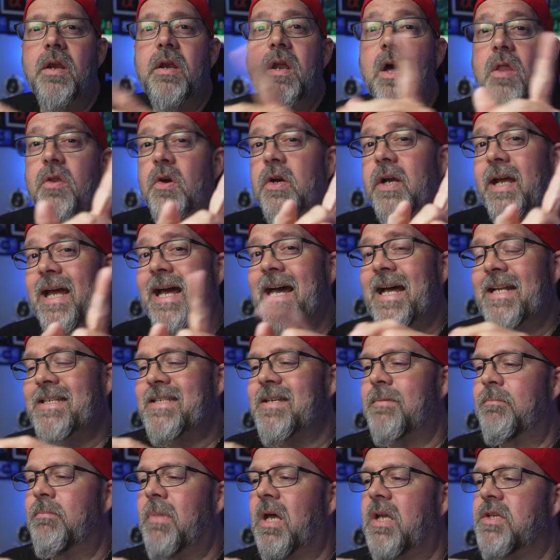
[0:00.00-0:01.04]
Another con
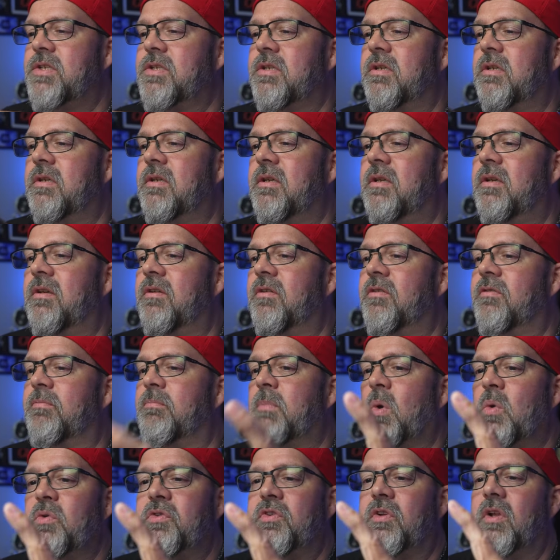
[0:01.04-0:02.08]
to mention is
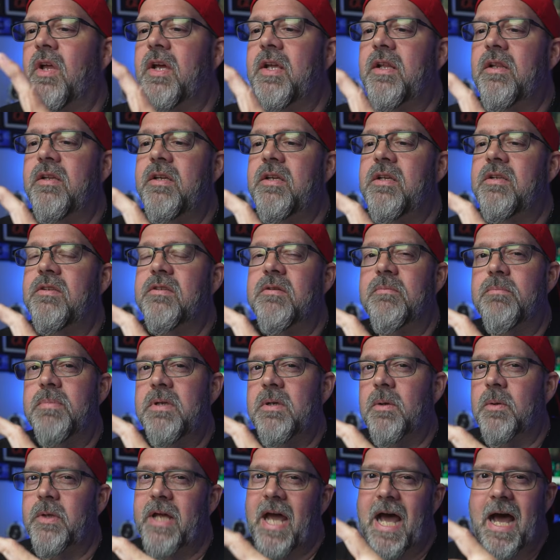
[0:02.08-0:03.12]
most likely to be
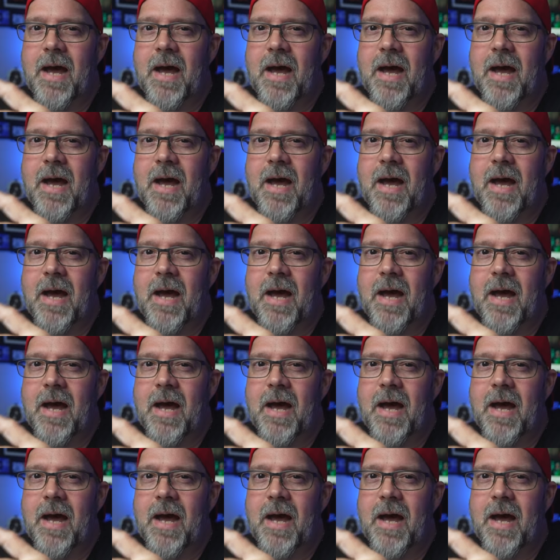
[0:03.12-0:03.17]
able to